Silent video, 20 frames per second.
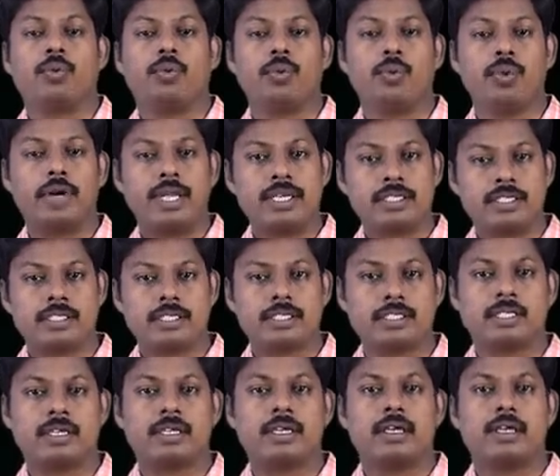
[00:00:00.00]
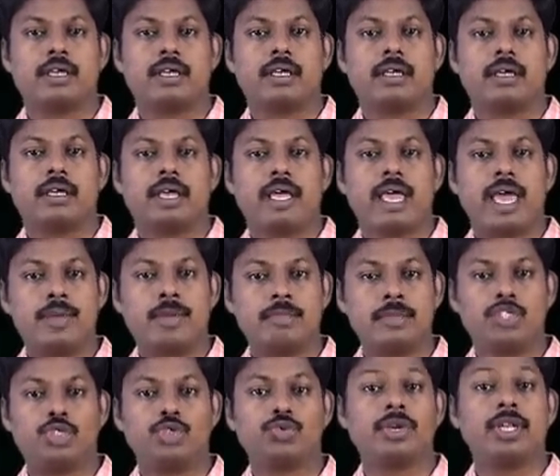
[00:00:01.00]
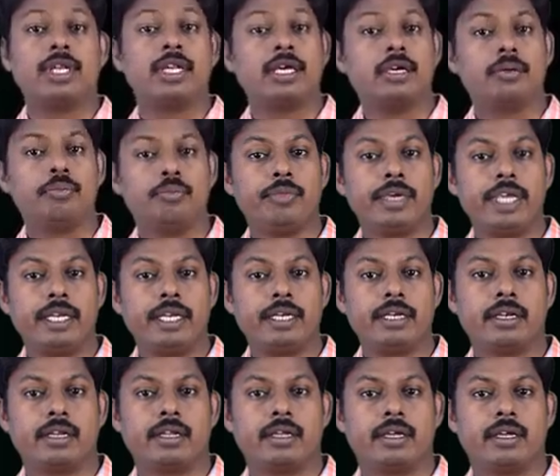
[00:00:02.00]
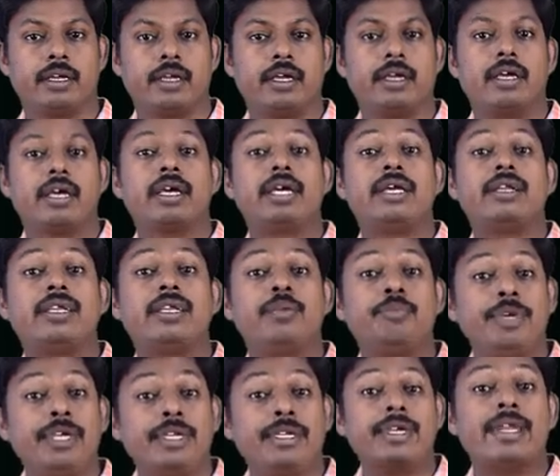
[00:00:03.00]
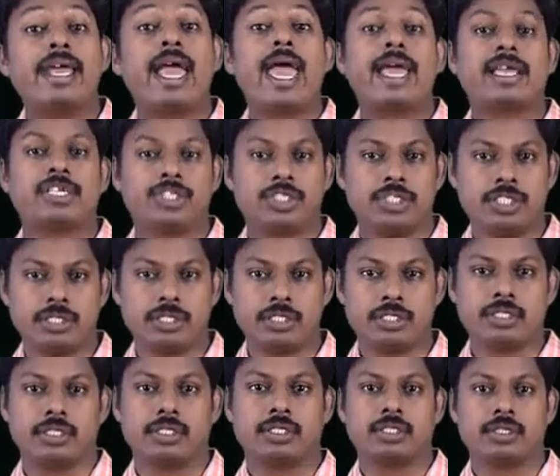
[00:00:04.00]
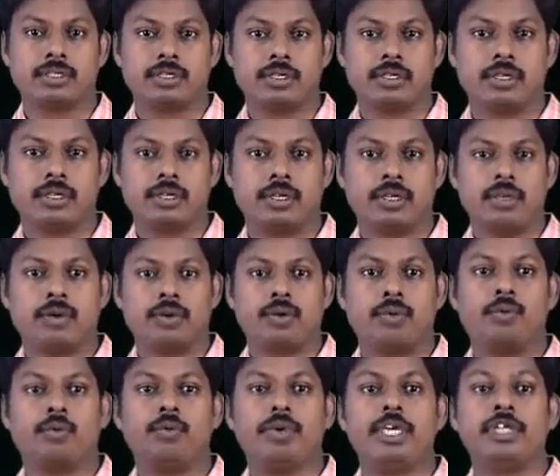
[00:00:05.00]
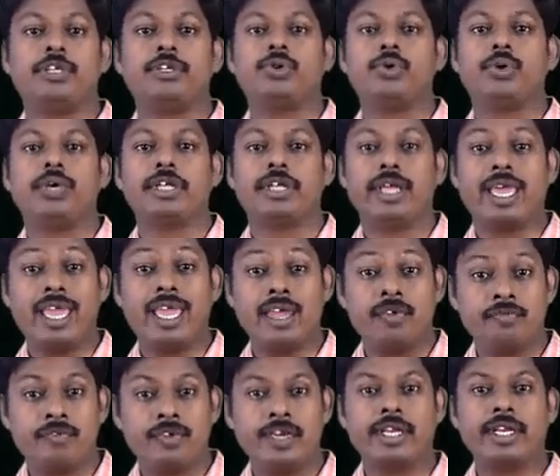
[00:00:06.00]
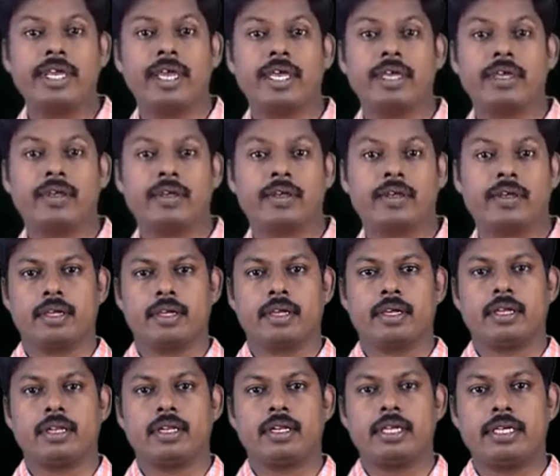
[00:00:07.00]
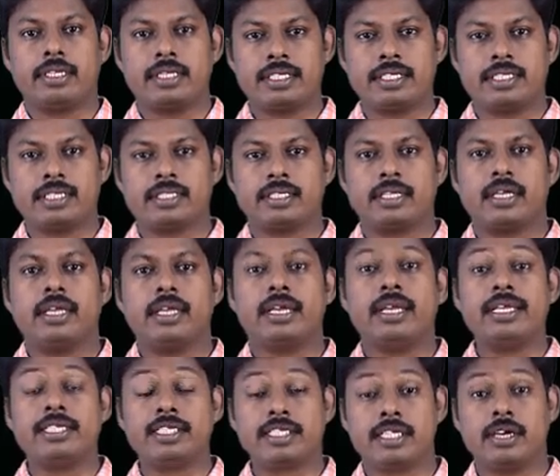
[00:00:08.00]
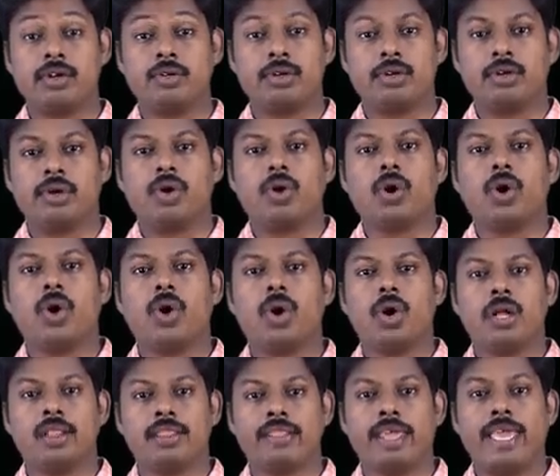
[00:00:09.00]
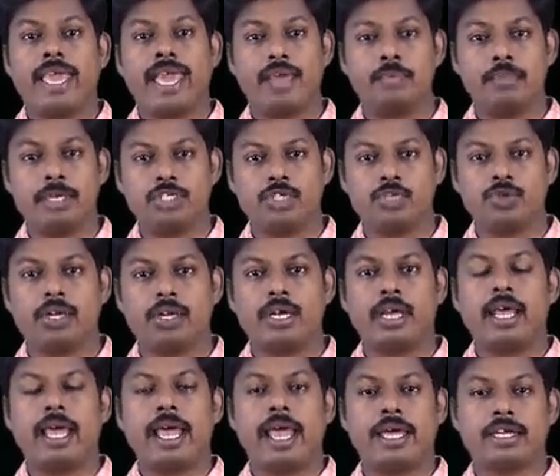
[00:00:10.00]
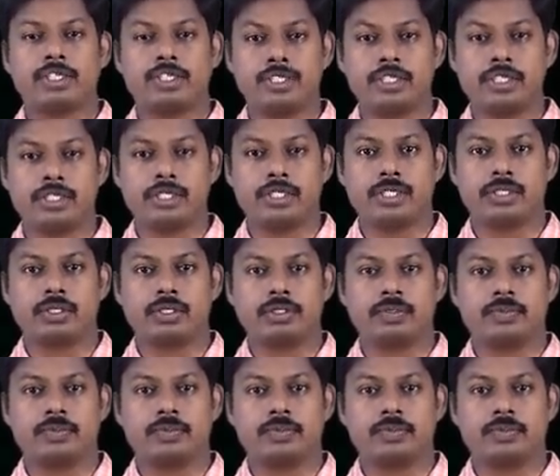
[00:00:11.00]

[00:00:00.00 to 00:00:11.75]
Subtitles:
What does habitual mean? Repeated actions. We do it every day. Let us list out all the habitual actions.